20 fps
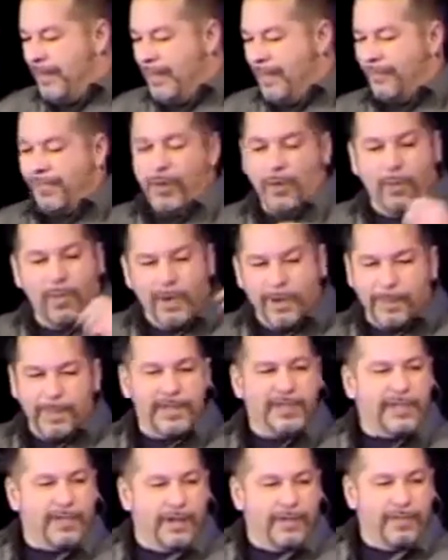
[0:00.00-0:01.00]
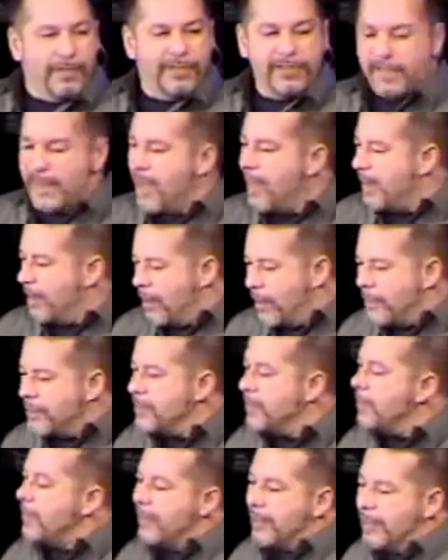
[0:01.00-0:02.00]
If you want to be selfish, yeah,
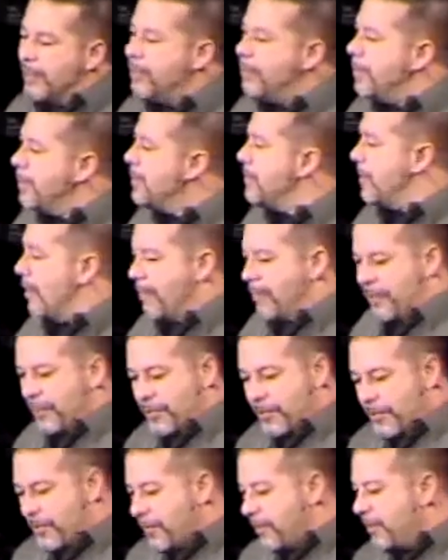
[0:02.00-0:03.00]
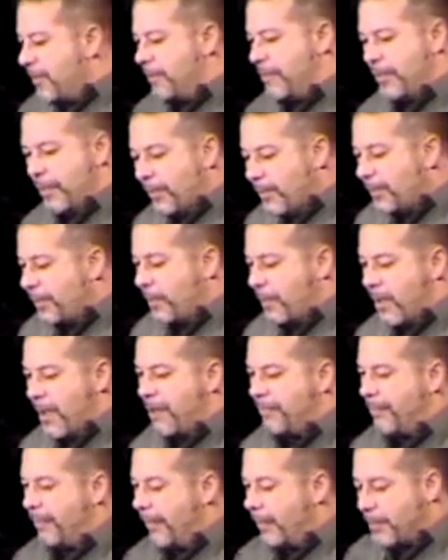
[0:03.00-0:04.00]
God's going to let you be selfish and you're going to deal with the
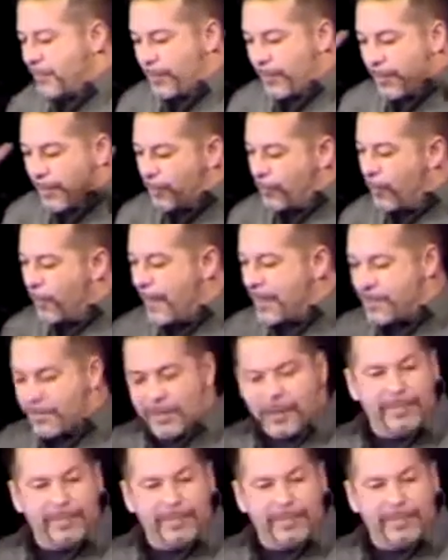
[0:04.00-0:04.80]
conflicts for the rest